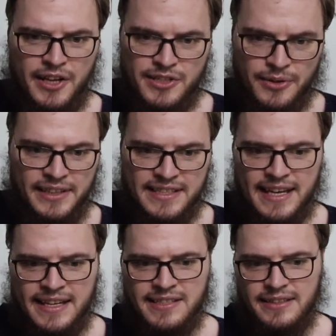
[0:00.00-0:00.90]
So in this
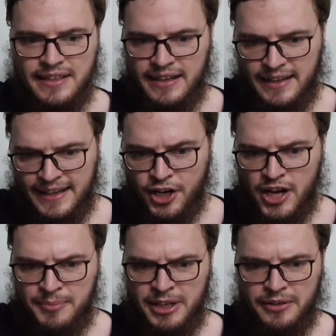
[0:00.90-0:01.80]
case, the
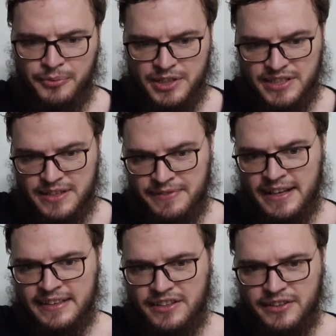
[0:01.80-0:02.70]
iqama, which is the
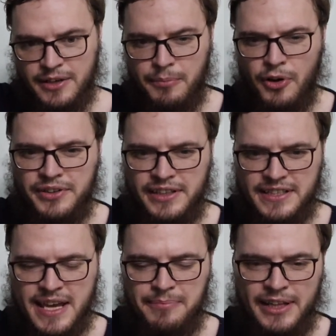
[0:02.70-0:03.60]
fact that they're both in the
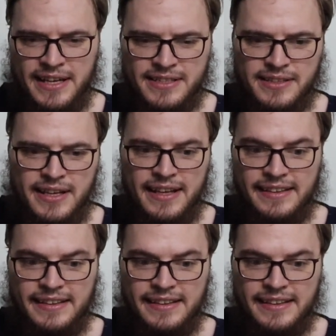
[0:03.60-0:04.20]
same place,